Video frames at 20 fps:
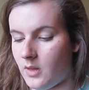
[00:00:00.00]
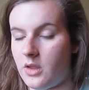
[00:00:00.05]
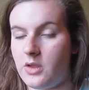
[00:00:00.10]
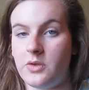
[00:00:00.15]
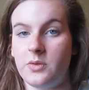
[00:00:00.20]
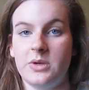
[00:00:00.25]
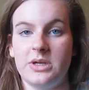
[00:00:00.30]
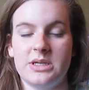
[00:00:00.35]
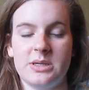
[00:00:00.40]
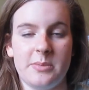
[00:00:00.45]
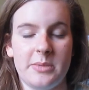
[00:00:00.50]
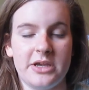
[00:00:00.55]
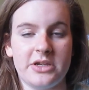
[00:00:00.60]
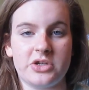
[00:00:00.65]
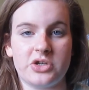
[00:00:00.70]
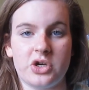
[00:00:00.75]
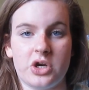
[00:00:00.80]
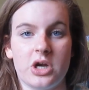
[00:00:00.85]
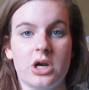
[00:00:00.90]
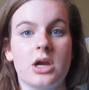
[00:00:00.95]
You need to make
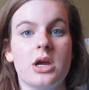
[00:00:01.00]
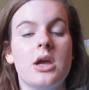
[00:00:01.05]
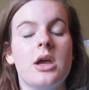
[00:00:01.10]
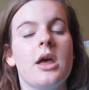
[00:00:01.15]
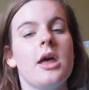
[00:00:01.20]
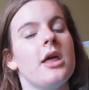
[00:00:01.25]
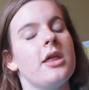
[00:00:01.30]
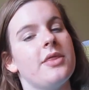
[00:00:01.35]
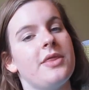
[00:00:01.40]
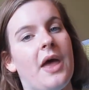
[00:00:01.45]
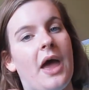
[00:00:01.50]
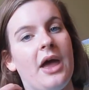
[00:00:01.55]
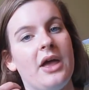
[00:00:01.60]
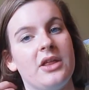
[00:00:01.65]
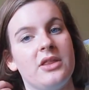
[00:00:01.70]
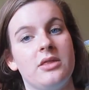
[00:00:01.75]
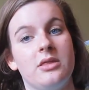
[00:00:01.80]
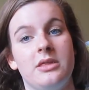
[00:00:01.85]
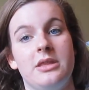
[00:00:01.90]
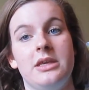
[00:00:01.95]
sure
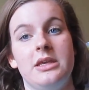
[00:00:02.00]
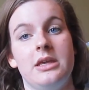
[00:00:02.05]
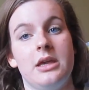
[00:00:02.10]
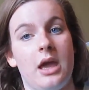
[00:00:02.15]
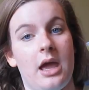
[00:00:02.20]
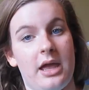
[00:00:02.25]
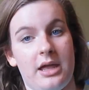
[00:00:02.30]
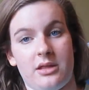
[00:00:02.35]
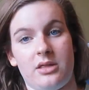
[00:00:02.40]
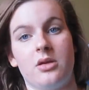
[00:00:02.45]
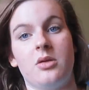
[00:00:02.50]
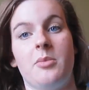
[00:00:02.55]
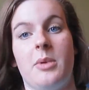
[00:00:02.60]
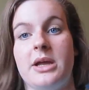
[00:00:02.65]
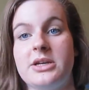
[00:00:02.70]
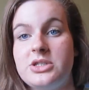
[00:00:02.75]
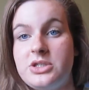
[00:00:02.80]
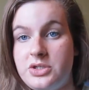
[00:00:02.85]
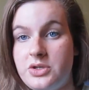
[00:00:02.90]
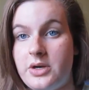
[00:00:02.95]
that the antler
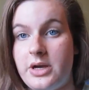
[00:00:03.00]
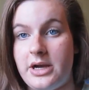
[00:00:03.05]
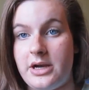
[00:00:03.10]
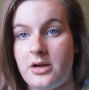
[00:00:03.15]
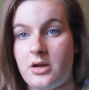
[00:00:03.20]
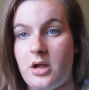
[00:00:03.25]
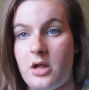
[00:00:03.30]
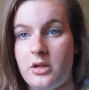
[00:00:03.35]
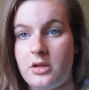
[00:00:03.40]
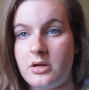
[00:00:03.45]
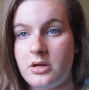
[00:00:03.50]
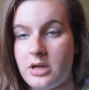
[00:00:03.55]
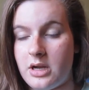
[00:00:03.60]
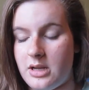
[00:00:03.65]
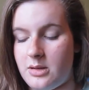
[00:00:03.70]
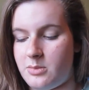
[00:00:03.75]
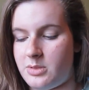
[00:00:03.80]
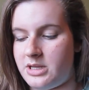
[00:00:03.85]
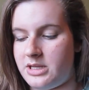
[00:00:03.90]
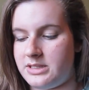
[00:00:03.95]
matches your hair color,
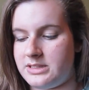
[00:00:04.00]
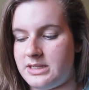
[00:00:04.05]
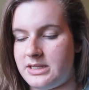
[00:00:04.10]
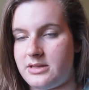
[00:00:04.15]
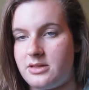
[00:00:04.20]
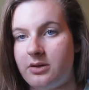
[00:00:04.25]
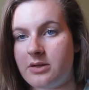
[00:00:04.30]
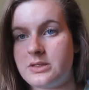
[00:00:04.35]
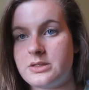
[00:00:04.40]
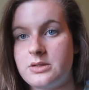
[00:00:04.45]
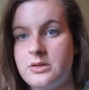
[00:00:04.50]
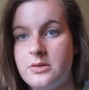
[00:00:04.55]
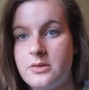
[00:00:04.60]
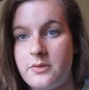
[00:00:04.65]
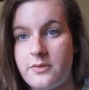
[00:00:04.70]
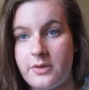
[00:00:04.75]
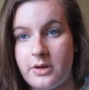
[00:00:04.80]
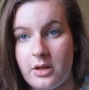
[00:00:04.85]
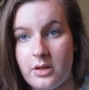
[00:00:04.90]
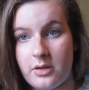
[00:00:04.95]
and because like there's 2
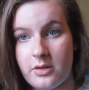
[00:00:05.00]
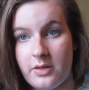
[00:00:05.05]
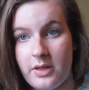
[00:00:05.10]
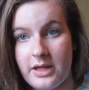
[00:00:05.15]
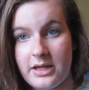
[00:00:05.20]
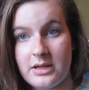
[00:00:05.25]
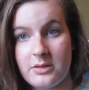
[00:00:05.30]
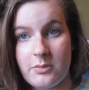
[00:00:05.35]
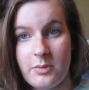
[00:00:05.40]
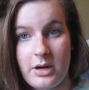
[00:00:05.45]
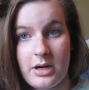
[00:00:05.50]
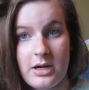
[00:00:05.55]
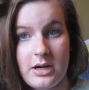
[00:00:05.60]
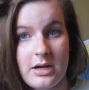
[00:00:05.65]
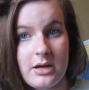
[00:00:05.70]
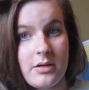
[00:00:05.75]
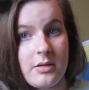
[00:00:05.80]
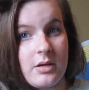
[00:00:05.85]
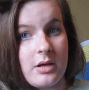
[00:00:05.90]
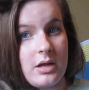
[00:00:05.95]
different color light right
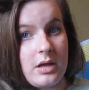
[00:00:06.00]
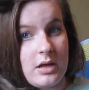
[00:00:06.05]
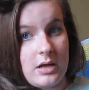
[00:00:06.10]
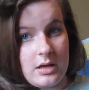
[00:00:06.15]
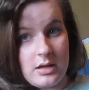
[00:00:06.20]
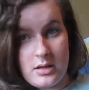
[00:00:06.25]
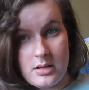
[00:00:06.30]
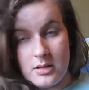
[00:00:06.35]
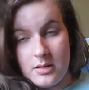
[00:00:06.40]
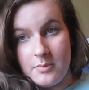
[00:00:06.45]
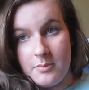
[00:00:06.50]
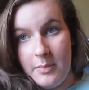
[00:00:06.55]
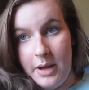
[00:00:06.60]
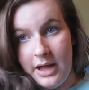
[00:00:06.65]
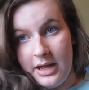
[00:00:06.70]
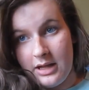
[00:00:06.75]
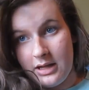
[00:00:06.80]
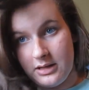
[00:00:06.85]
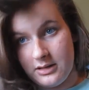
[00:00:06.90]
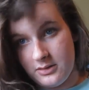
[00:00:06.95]
now,
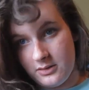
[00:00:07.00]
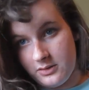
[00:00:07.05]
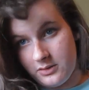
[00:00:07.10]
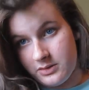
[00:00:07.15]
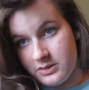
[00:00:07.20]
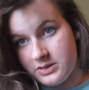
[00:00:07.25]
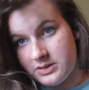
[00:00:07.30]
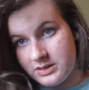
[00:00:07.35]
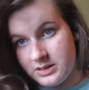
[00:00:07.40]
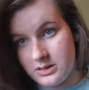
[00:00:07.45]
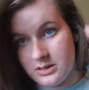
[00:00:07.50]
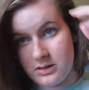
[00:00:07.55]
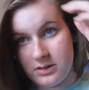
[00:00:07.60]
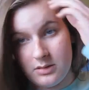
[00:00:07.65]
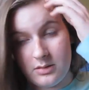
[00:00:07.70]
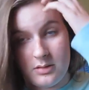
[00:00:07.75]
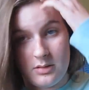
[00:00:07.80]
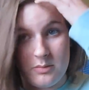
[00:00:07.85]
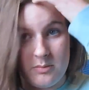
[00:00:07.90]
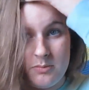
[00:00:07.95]
my antlers,
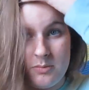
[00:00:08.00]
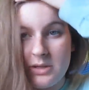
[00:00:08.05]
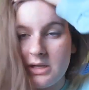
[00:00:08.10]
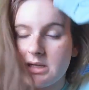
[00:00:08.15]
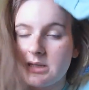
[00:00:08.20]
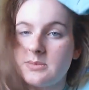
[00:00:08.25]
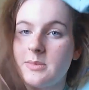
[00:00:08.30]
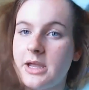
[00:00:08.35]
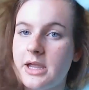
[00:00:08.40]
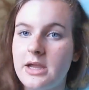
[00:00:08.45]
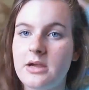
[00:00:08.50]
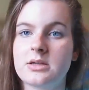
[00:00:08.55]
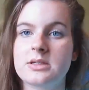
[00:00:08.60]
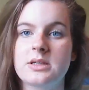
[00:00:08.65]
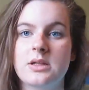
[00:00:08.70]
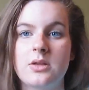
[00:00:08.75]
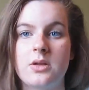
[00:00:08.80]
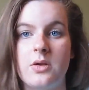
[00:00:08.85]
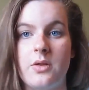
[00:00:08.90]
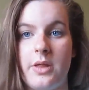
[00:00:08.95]
because my hair is
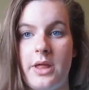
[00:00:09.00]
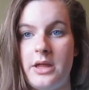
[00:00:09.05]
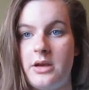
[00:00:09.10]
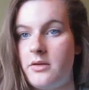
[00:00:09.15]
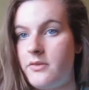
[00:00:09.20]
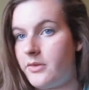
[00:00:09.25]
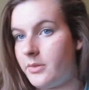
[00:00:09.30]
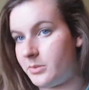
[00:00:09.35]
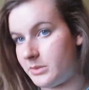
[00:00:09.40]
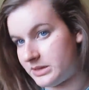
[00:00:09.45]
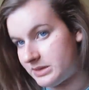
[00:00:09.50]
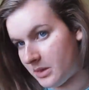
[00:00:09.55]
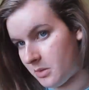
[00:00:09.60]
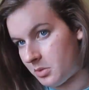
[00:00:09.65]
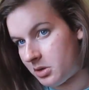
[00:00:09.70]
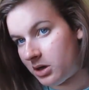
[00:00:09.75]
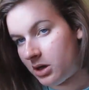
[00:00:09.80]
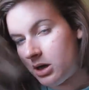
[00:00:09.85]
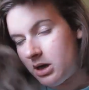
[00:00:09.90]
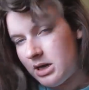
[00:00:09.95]
a little lighter from the
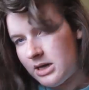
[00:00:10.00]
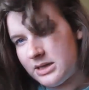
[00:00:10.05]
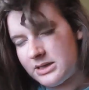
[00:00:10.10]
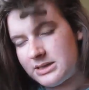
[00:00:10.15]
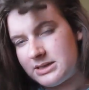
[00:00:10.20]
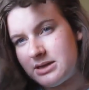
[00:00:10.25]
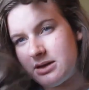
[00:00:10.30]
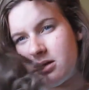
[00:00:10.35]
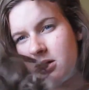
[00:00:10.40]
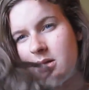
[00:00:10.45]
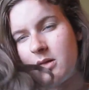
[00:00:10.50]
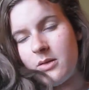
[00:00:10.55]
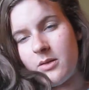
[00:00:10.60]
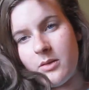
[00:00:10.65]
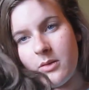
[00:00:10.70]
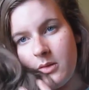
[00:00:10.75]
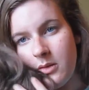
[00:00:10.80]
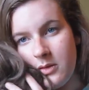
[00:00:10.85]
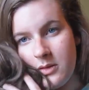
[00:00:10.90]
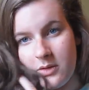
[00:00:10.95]
summer, still
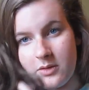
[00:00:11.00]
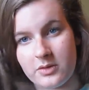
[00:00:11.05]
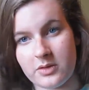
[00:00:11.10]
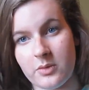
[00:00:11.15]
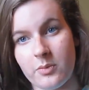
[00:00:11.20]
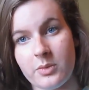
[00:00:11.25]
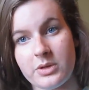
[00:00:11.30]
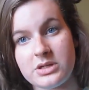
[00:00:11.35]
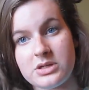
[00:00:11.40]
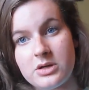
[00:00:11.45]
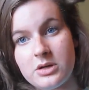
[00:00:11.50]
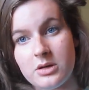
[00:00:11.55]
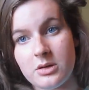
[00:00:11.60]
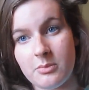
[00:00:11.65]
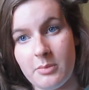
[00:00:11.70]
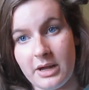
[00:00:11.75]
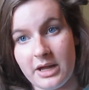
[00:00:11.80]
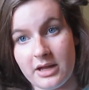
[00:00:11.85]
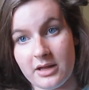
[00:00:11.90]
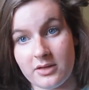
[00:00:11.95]
during the winter
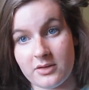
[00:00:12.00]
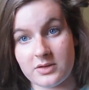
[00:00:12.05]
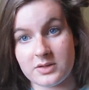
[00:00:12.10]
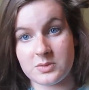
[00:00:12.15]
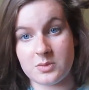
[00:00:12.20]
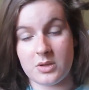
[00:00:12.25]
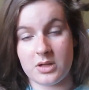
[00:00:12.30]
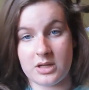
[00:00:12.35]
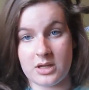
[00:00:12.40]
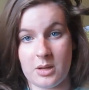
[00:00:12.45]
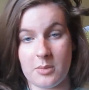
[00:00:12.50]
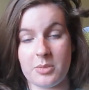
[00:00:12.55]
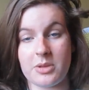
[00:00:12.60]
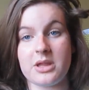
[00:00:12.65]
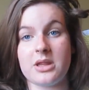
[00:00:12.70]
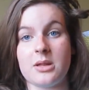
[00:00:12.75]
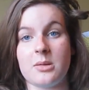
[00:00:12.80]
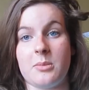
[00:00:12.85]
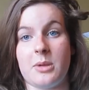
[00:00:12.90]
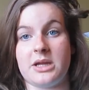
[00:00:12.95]
my antlers will
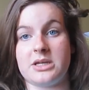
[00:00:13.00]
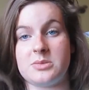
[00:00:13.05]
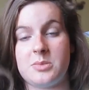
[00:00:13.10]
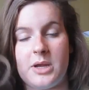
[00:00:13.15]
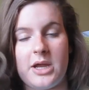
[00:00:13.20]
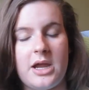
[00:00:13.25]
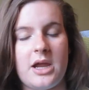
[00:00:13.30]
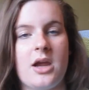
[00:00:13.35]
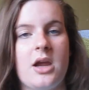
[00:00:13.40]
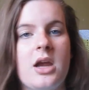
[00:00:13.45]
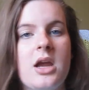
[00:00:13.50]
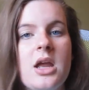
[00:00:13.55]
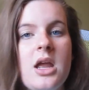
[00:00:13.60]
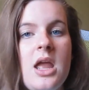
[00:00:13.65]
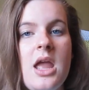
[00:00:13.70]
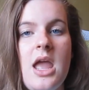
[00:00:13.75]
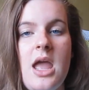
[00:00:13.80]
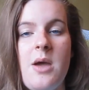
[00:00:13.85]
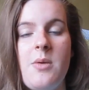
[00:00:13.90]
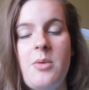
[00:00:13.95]
completely match my hair
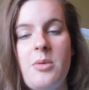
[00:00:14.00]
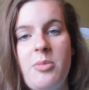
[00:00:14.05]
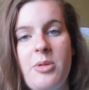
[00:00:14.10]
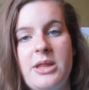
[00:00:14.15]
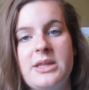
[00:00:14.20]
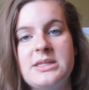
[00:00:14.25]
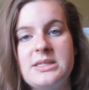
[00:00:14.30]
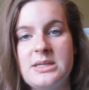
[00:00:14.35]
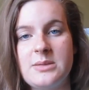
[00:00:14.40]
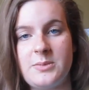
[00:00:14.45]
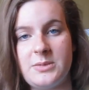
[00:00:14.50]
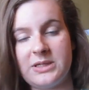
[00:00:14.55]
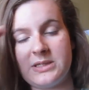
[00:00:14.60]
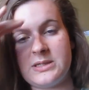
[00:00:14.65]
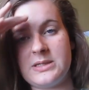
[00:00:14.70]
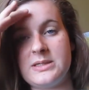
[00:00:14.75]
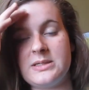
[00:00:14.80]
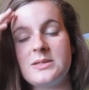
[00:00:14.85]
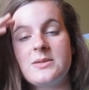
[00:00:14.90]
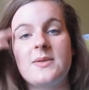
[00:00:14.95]
and will blend
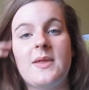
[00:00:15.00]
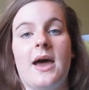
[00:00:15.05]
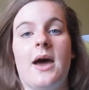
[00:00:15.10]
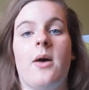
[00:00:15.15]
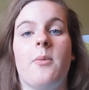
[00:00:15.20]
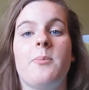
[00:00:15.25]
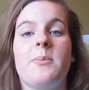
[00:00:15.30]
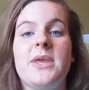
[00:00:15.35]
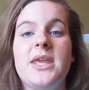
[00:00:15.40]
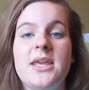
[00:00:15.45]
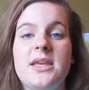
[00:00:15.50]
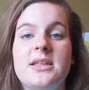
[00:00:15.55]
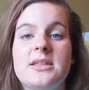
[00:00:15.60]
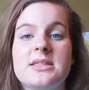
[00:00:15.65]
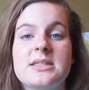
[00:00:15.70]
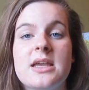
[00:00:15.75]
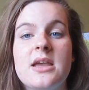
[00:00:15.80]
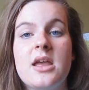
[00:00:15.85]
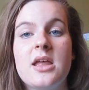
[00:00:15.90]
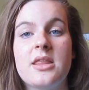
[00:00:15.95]
seamlessly. So that
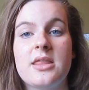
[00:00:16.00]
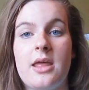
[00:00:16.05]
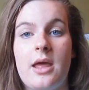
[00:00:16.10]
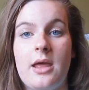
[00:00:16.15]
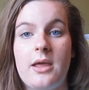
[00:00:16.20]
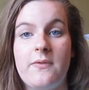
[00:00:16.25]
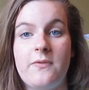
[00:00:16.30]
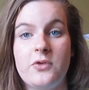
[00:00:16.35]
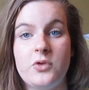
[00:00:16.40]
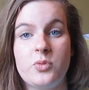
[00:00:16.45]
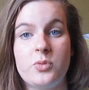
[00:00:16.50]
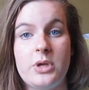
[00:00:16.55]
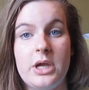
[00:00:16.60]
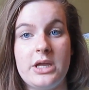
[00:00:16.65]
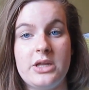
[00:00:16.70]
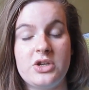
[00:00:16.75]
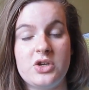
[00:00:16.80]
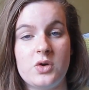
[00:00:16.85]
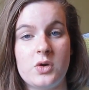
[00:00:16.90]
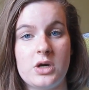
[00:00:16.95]
means that if you
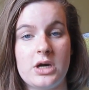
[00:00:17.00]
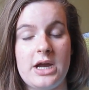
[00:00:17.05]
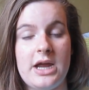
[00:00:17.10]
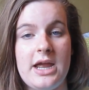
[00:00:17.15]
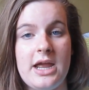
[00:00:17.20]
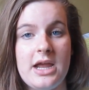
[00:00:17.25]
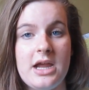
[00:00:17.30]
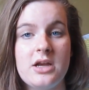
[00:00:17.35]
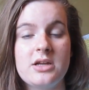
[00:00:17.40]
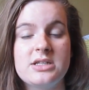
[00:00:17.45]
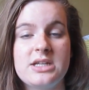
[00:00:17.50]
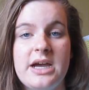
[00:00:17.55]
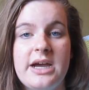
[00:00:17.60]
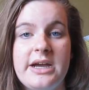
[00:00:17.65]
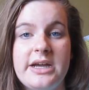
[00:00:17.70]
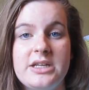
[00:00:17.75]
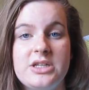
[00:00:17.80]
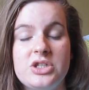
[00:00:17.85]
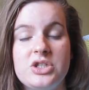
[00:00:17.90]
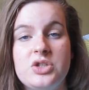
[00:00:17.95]
get your hair
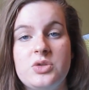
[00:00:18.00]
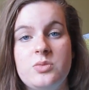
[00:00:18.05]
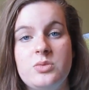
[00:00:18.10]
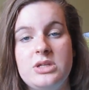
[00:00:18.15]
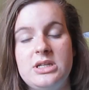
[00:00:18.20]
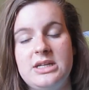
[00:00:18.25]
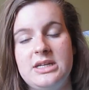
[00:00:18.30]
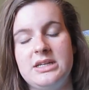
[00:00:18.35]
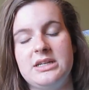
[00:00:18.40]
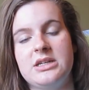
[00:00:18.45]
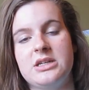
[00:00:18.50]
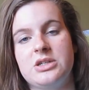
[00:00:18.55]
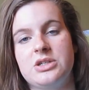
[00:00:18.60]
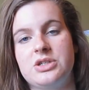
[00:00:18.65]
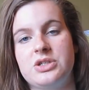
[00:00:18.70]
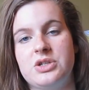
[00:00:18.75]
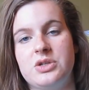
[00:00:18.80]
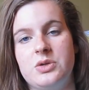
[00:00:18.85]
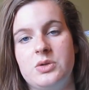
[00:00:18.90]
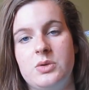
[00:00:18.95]
dyed, you need
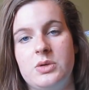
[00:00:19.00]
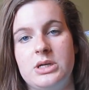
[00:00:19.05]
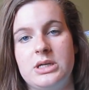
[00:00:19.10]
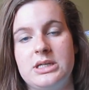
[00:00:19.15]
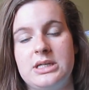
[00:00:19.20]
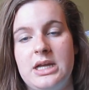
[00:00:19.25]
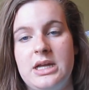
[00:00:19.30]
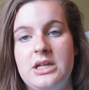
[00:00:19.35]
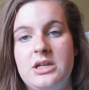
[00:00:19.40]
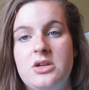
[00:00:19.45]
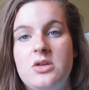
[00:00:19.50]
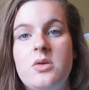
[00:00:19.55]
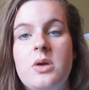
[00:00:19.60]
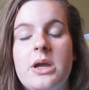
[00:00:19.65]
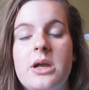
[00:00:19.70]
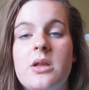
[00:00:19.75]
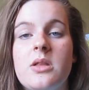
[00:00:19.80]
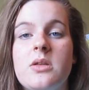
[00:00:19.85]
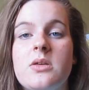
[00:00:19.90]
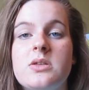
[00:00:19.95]
to get new
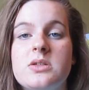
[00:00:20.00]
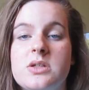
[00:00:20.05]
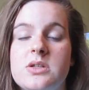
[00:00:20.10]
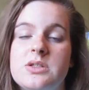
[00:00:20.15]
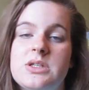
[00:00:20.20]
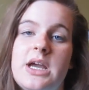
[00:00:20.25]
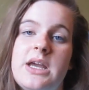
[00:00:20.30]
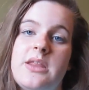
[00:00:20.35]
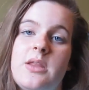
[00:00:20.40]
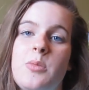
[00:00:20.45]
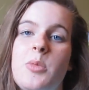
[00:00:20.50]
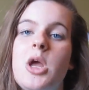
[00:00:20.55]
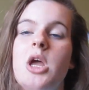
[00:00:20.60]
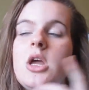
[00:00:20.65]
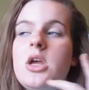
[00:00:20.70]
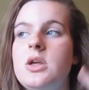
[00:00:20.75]
antlers or dye them.